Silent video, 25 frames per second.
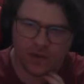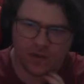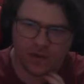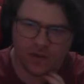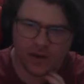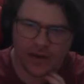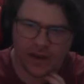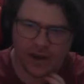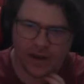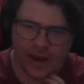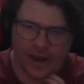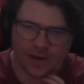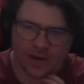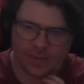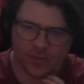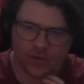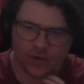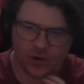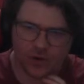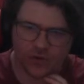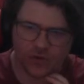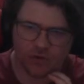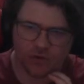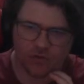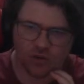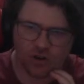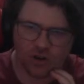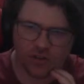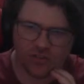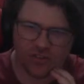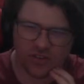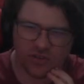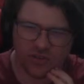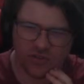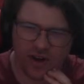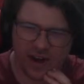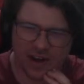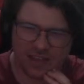Now Adams goes across the
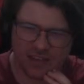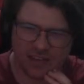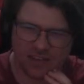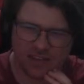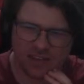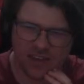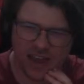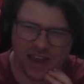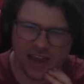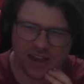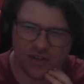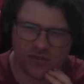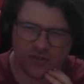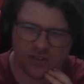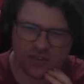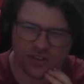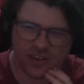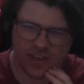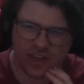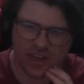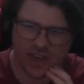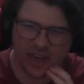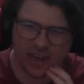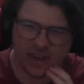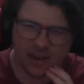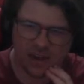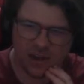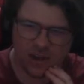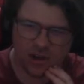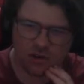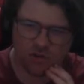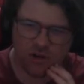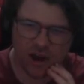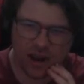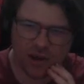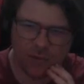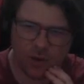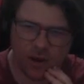ground. It's a dangerous kick.
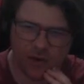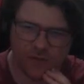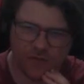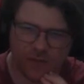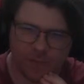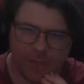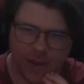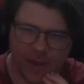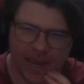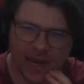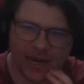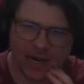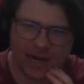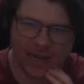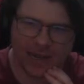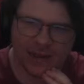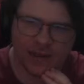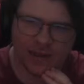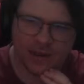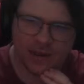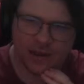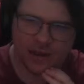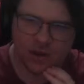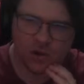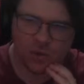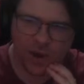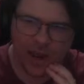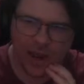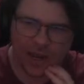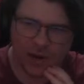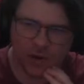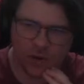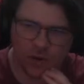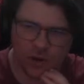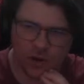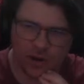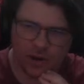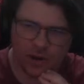Great work from Pedler.
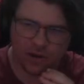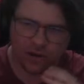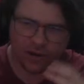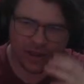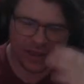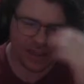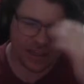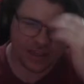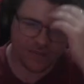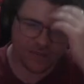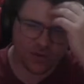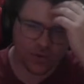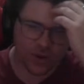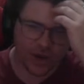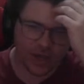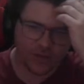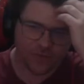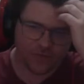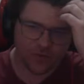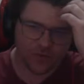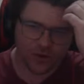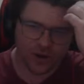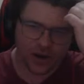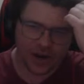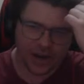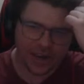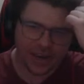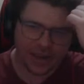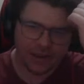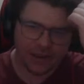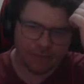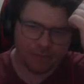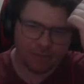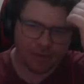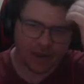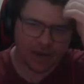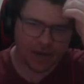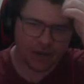Quaynor, he's giving away the free.
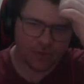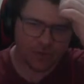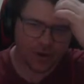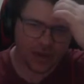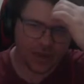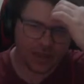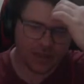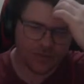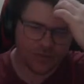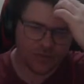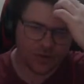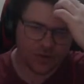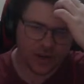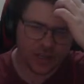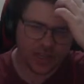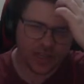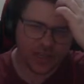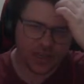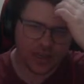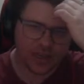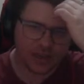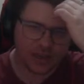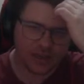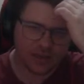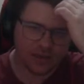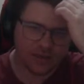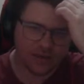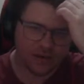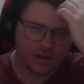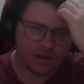Pedler will get the free kick.